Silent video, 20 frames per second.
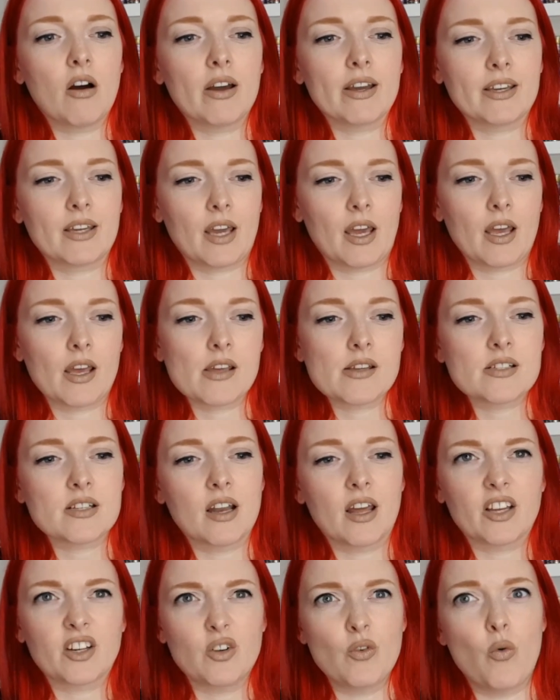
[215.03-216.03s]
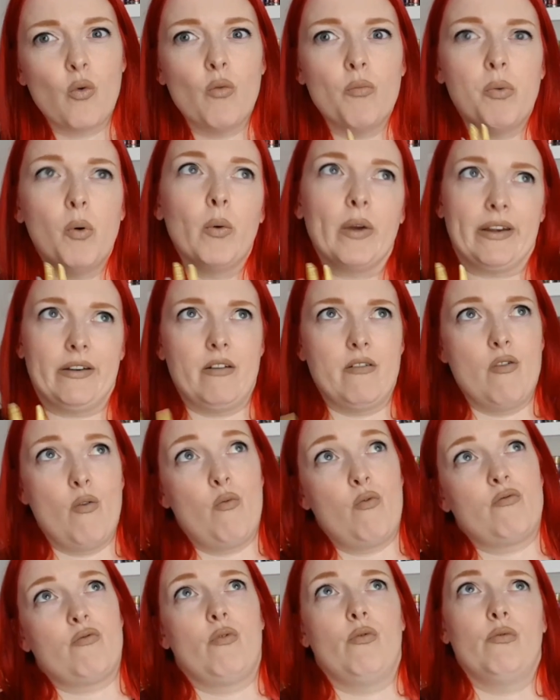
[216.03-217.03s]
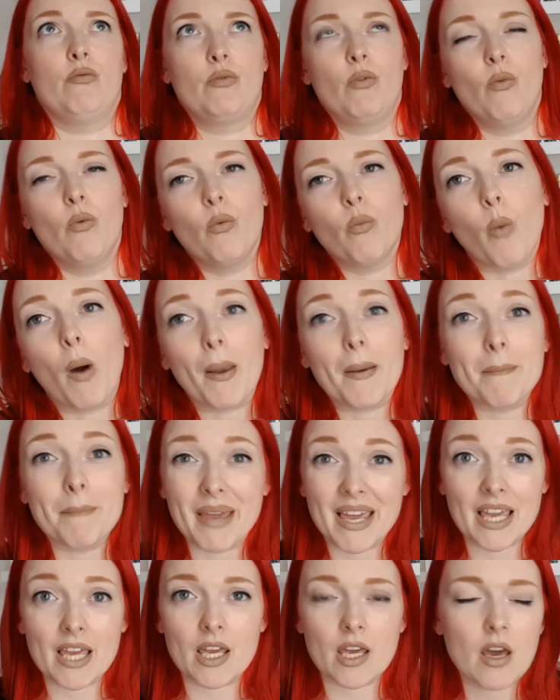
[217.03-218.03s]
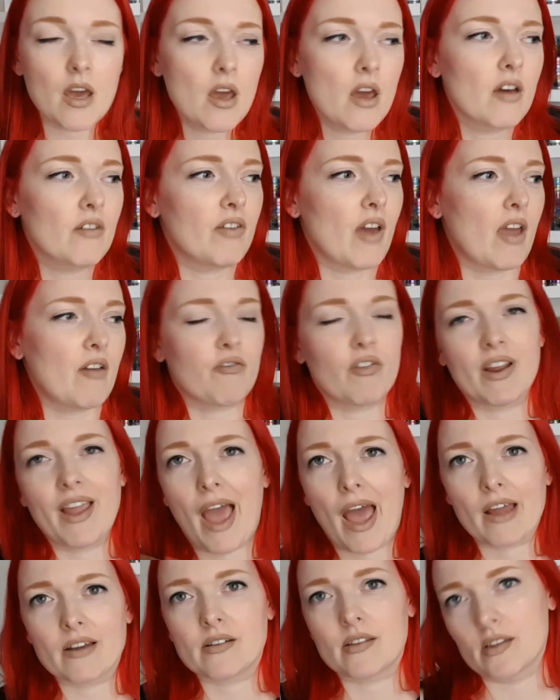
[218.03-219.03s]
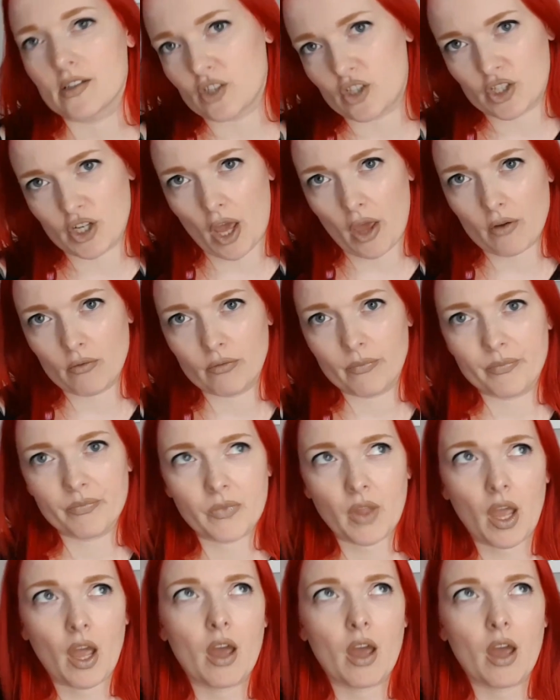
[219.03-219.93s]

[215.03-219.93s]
I get like 0.0001p for every ad that's shown.